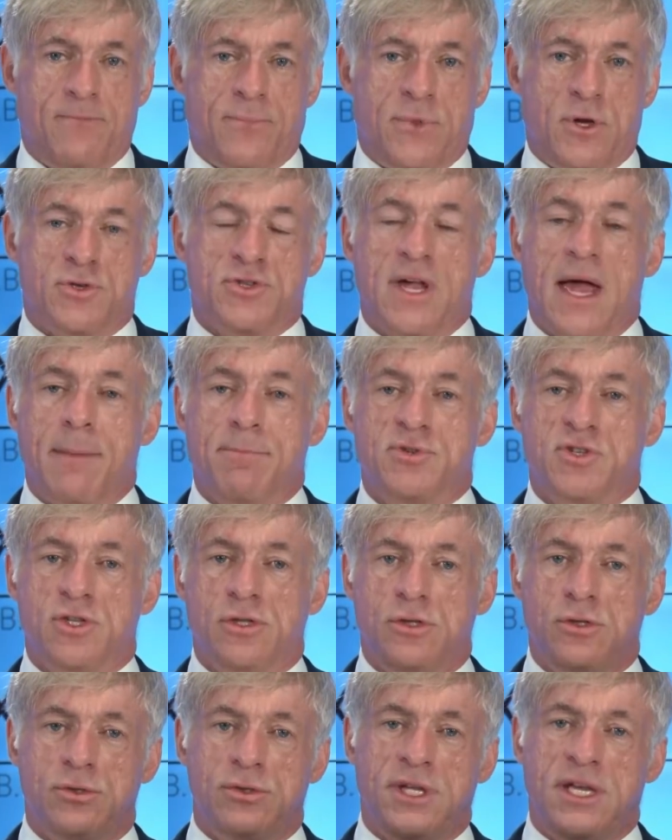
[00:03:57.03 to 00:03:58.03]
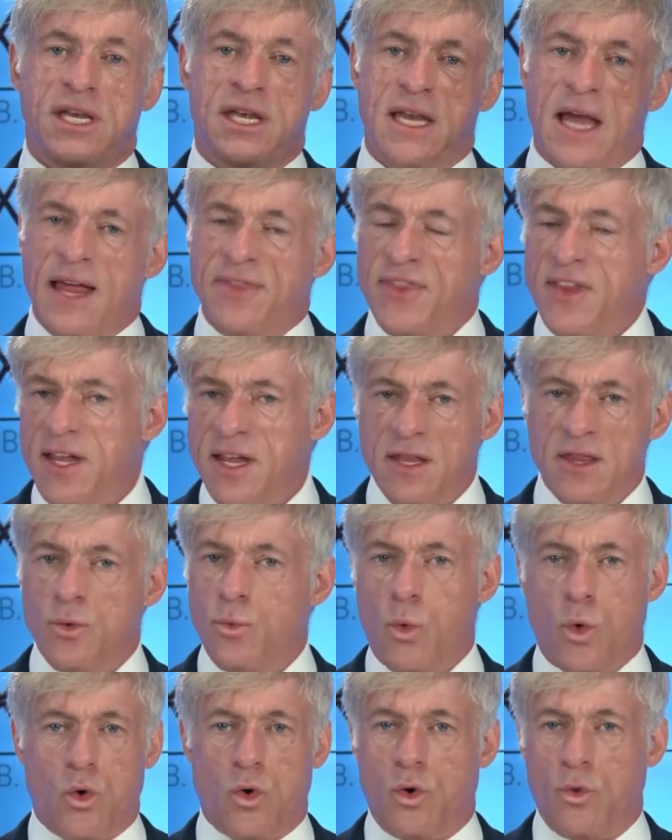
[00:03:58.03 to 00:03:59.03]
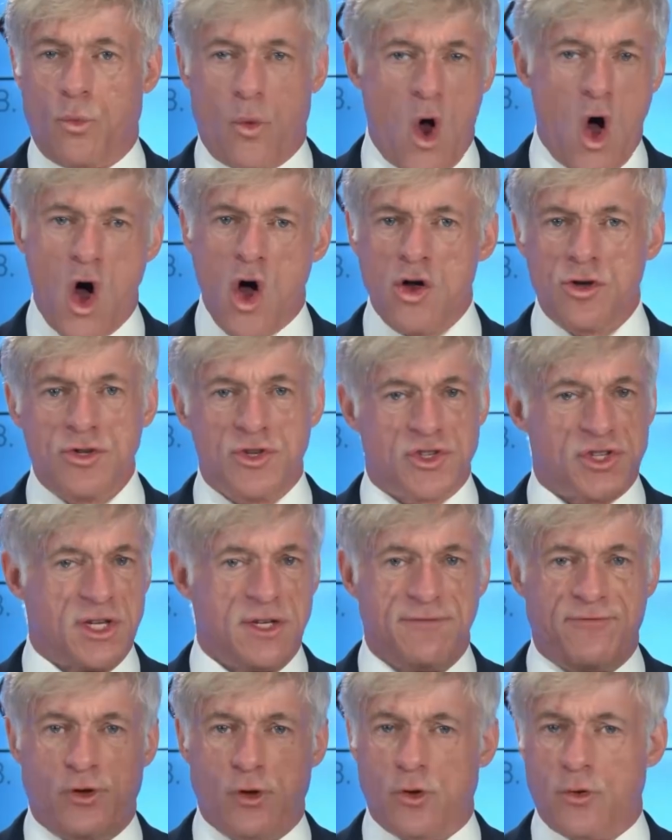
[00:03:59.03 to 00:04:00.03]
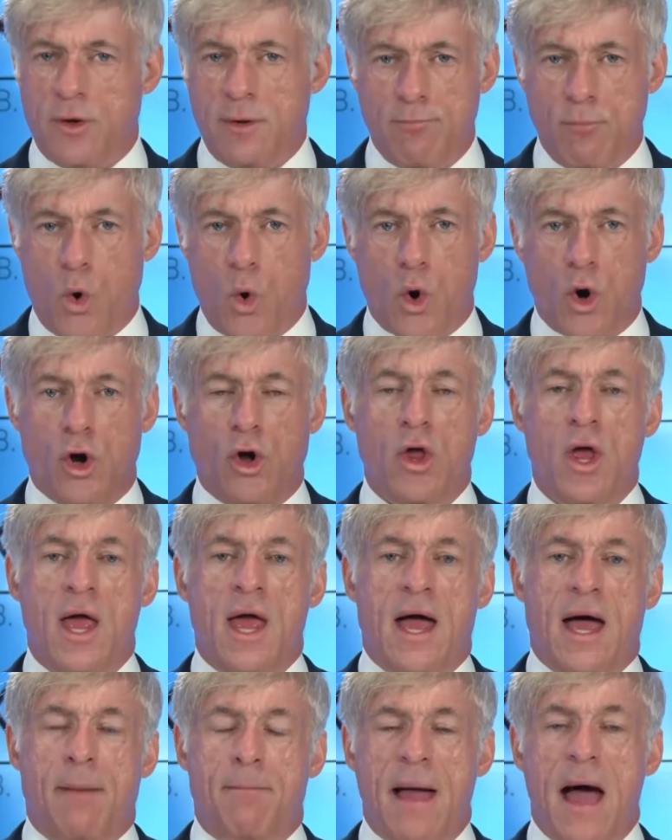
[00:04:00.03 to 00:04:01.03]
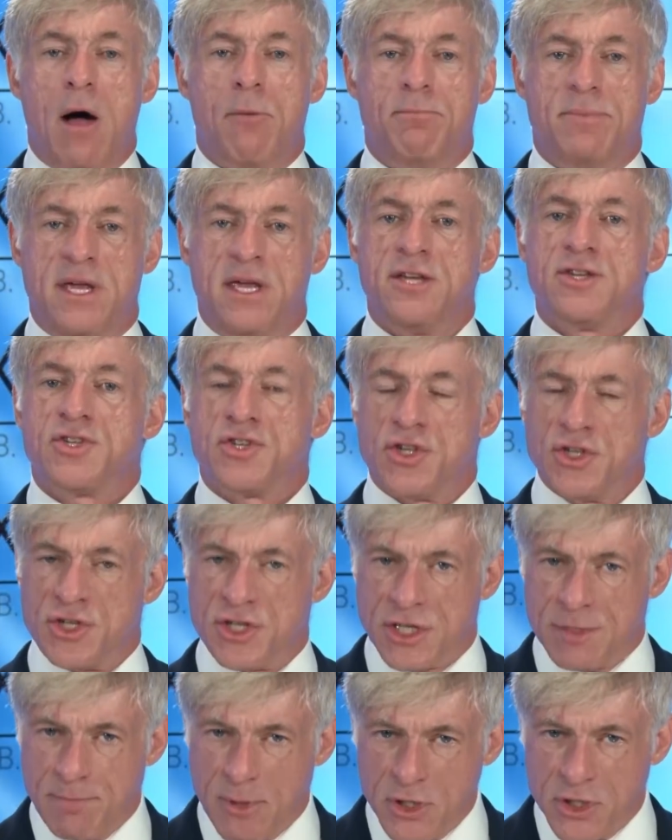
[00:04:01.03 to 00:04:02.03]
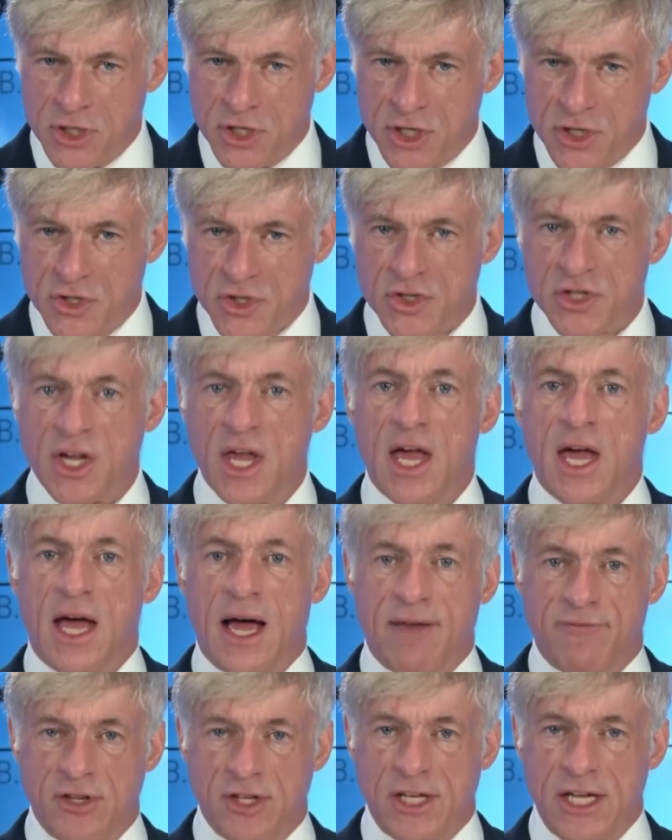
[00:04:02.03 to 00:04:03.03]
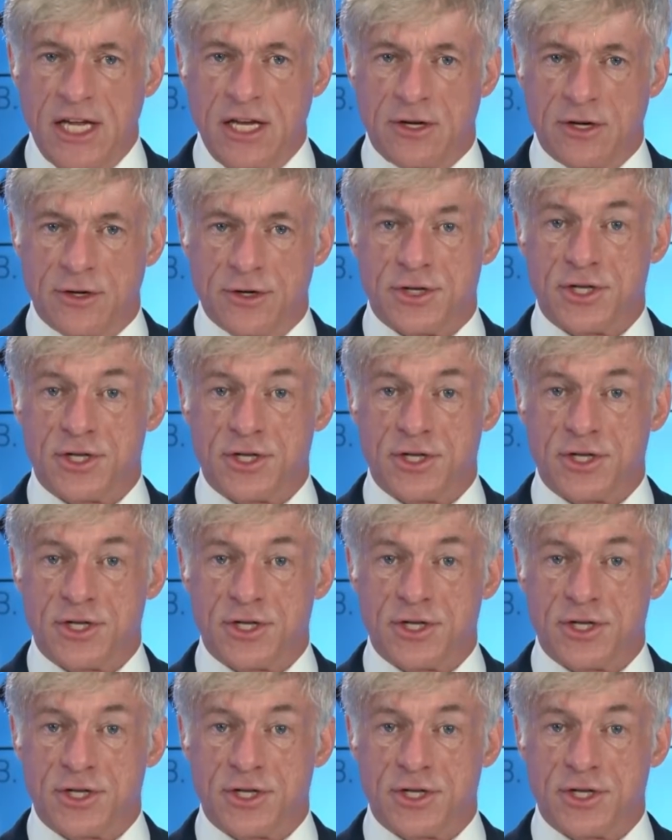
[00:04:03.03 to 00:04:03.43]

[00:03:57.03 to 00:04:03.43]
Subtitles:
There's absolutely nothing in the world, wrong, sinful, or immoral, about being suspicious of a leader,